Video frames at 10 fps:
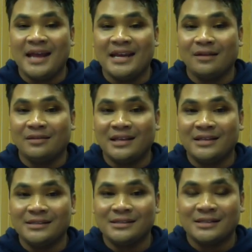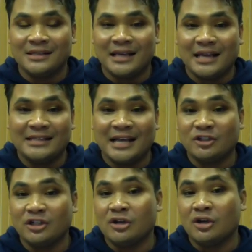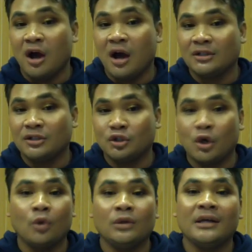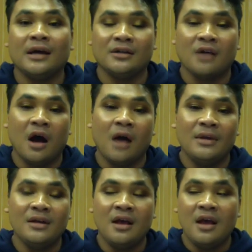Now, this is actually not totally uncommon,